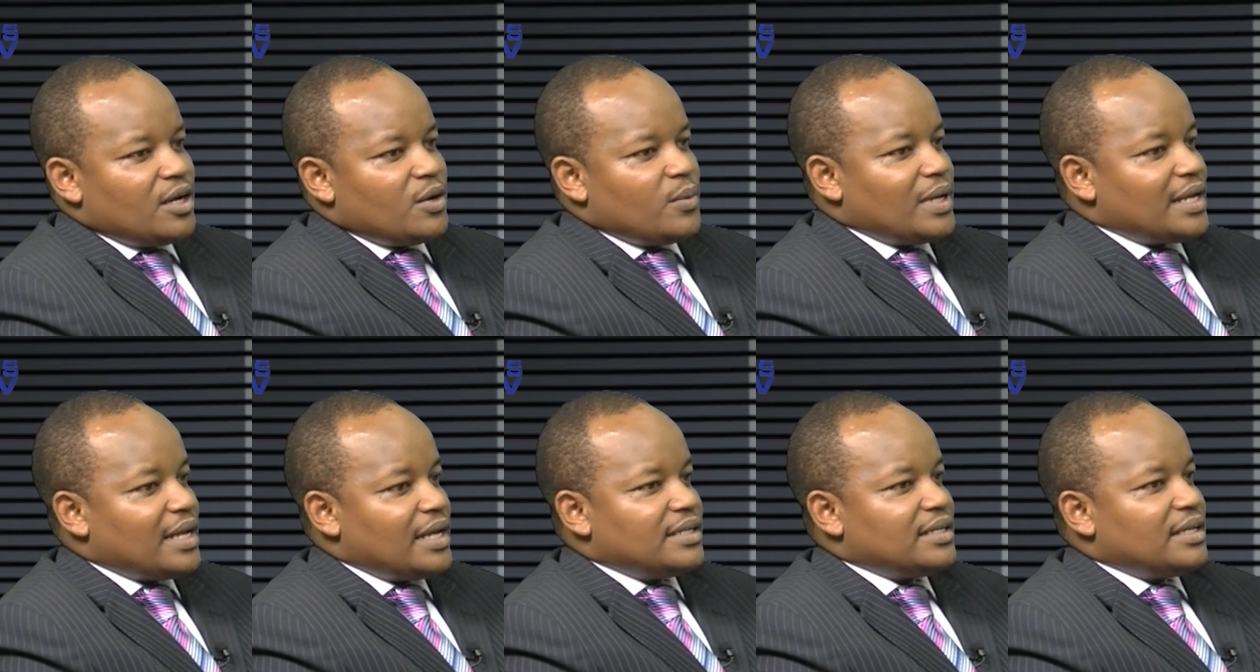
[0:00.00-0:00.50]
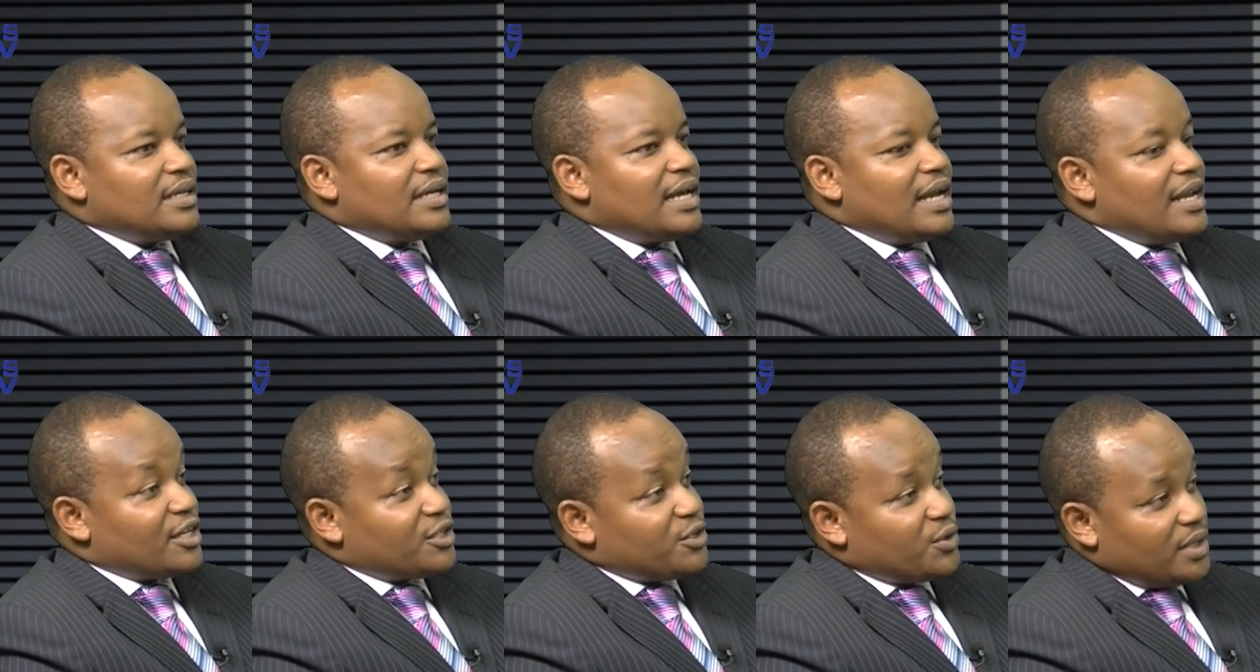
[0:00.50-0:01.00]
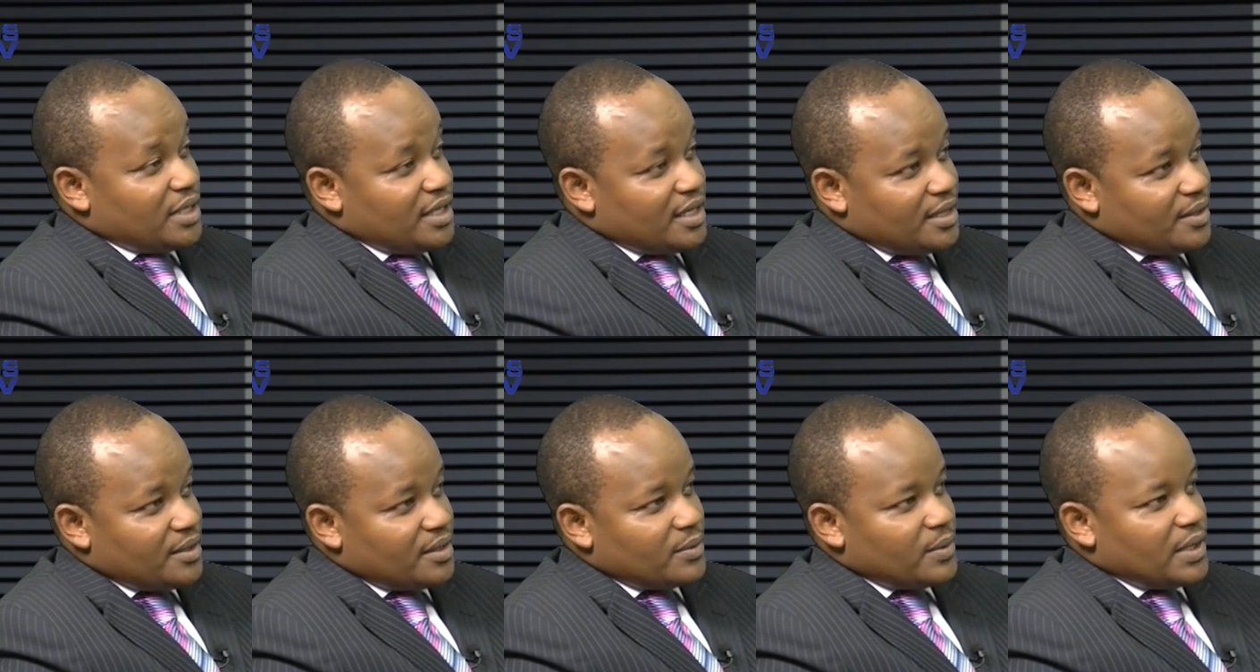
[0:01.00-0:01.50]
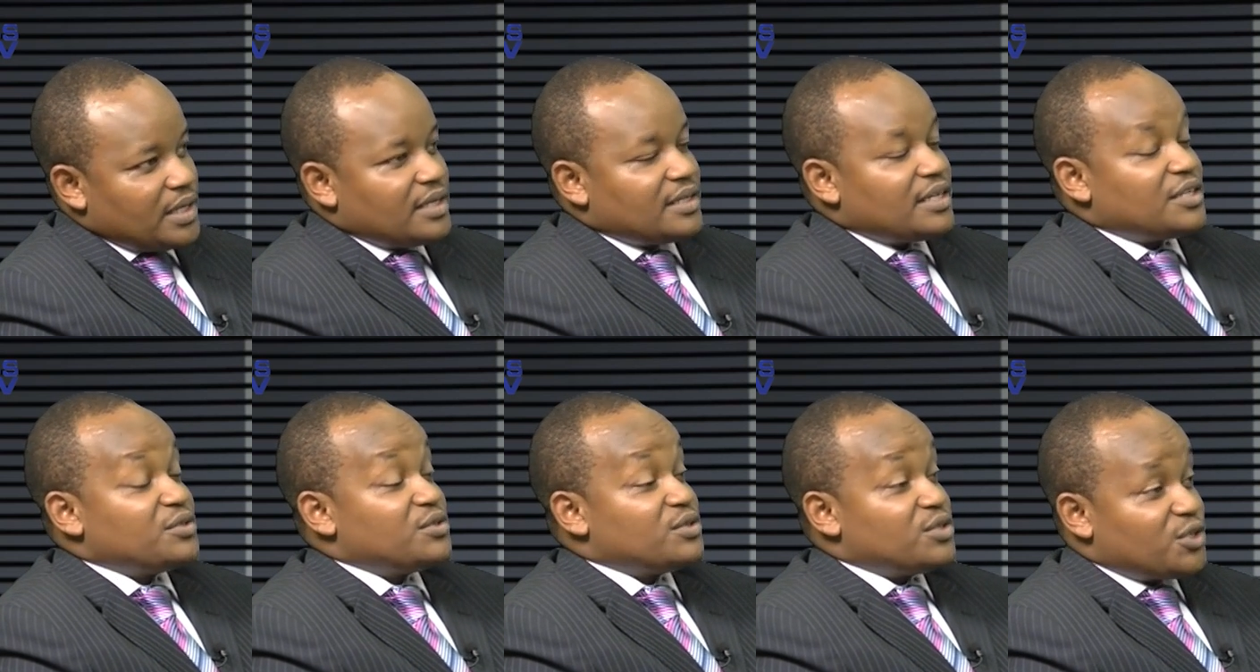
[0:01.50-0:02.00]
We're in an election year, we're in a
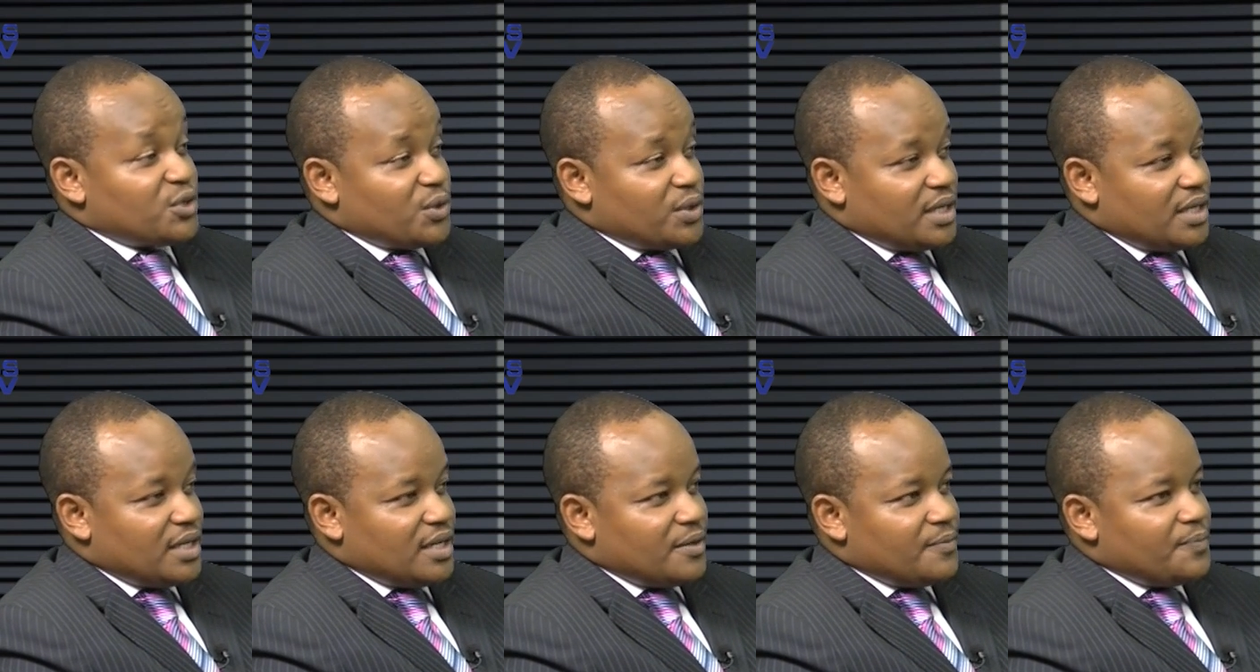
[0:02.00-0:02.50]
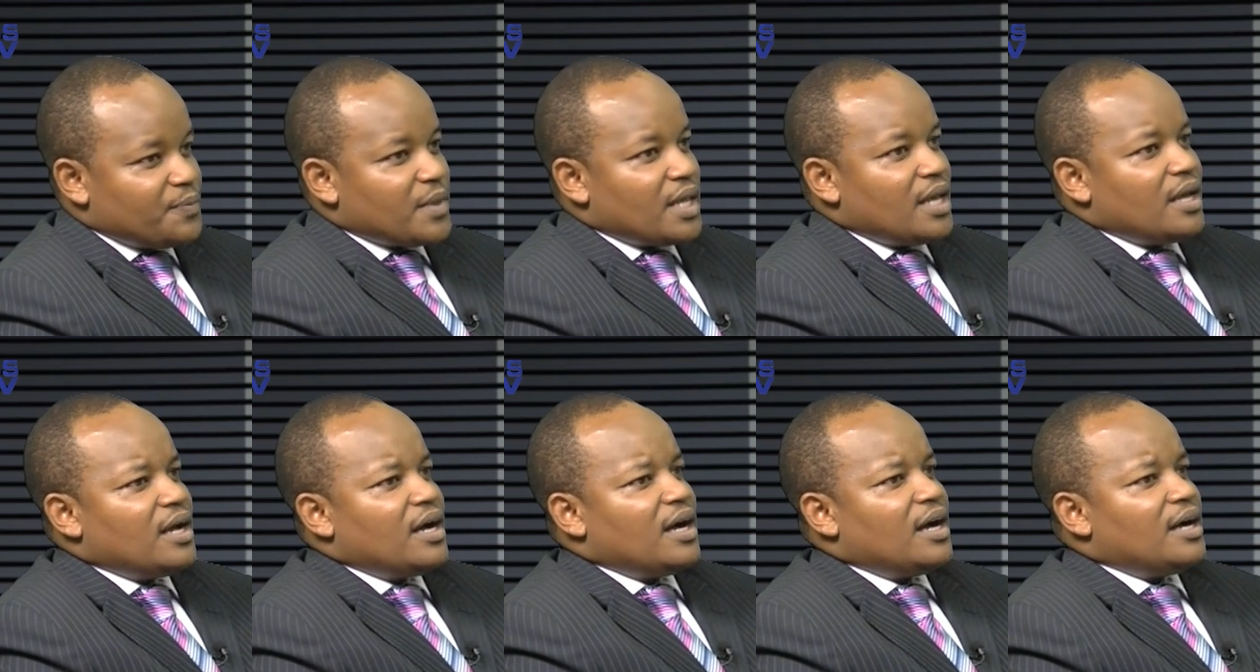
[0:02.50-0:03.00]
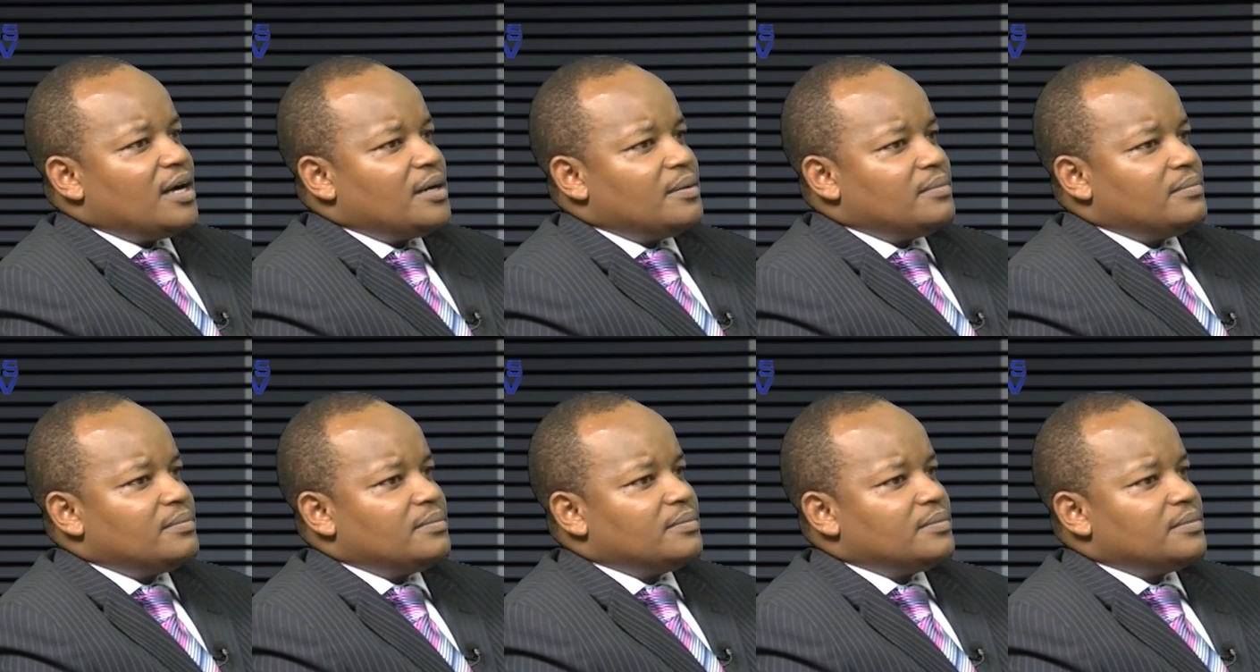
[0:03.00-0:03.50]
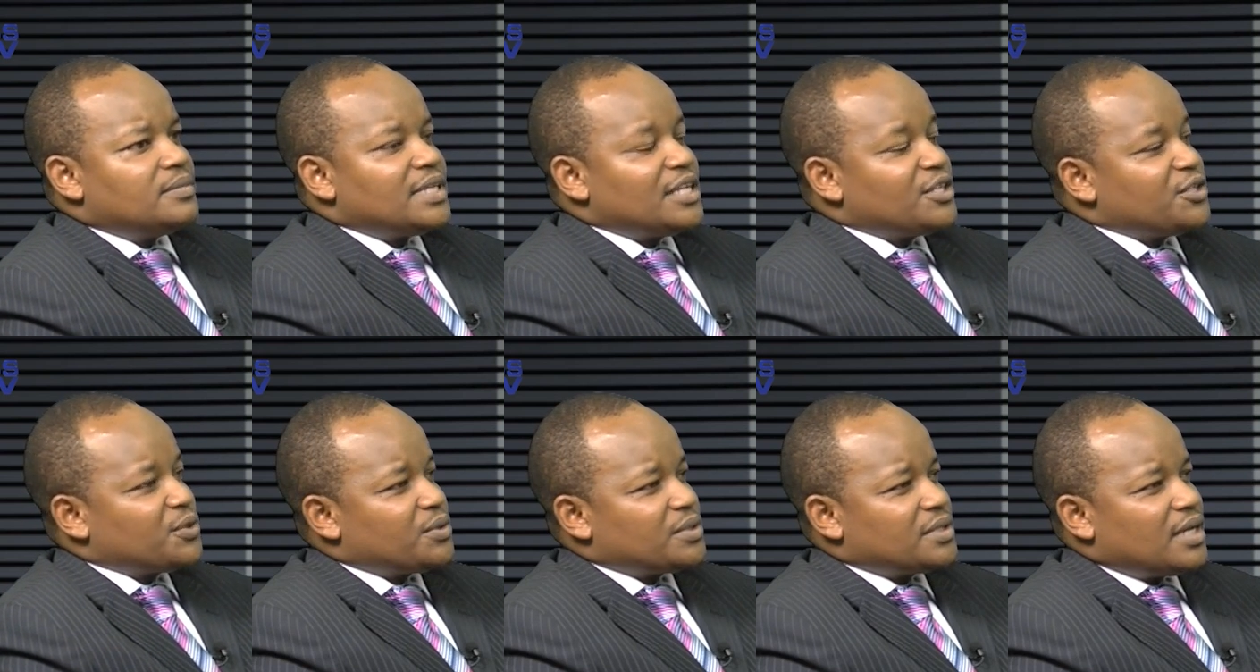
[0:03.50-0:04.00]
transition year,
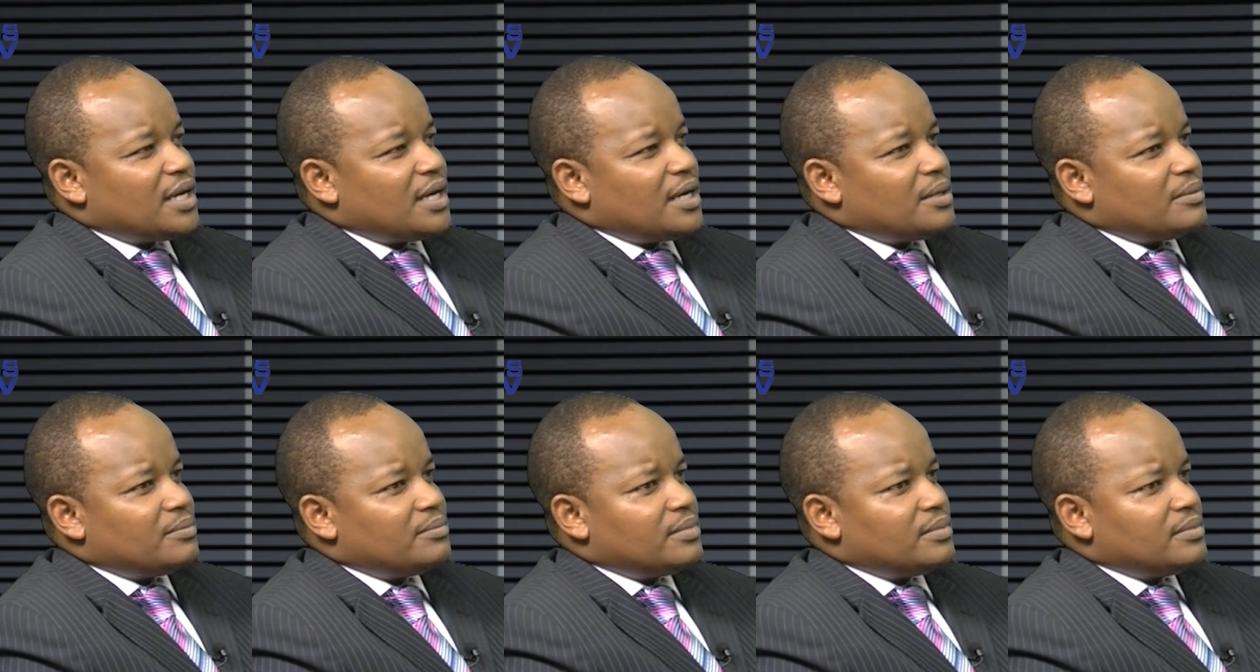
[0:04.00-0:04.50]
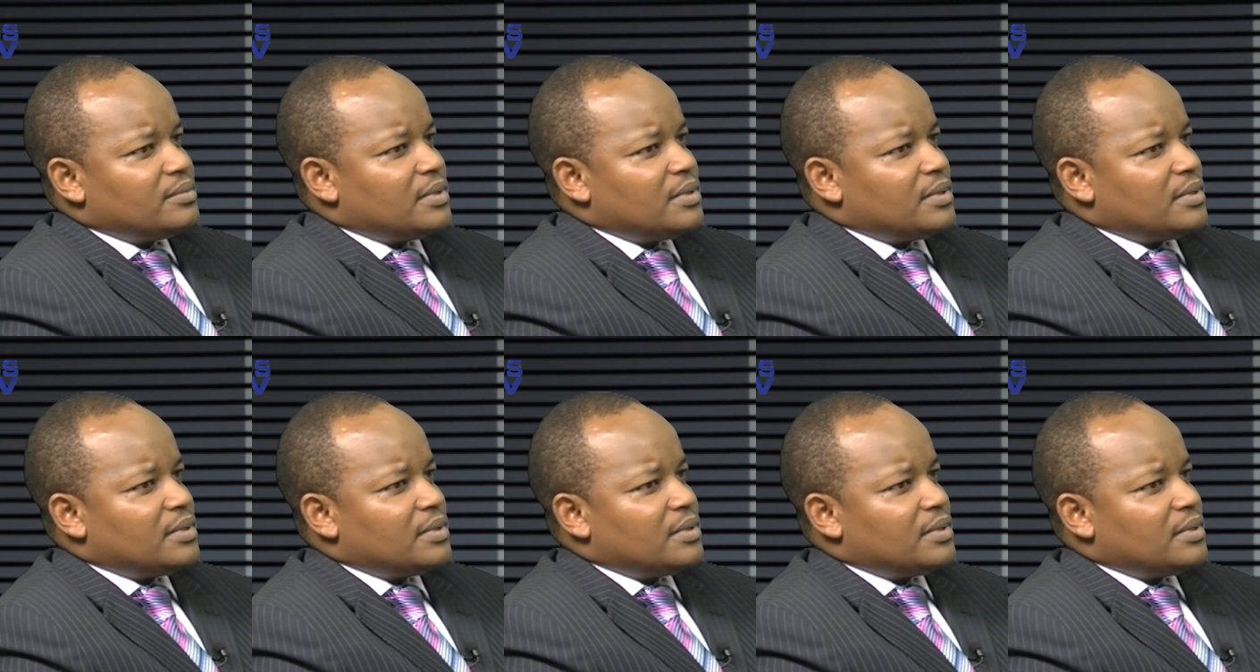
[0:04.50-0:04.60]
tensions are